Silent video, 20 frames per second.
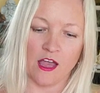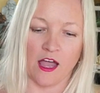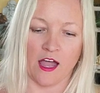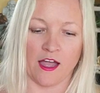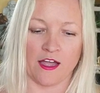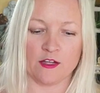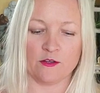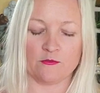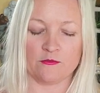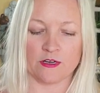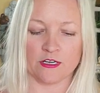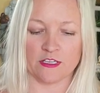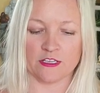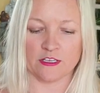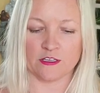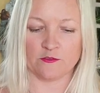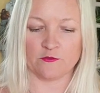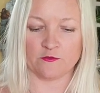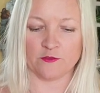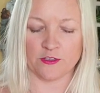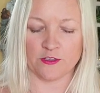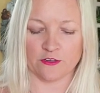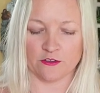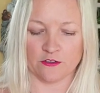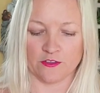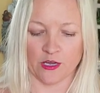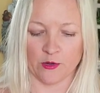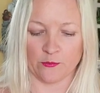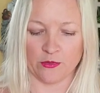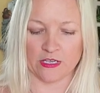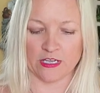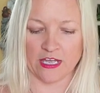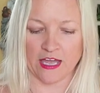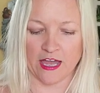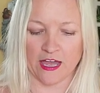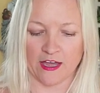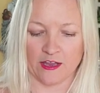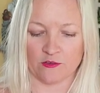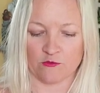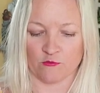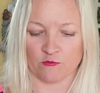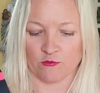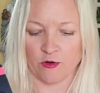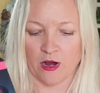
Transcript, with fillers: I really feel that we can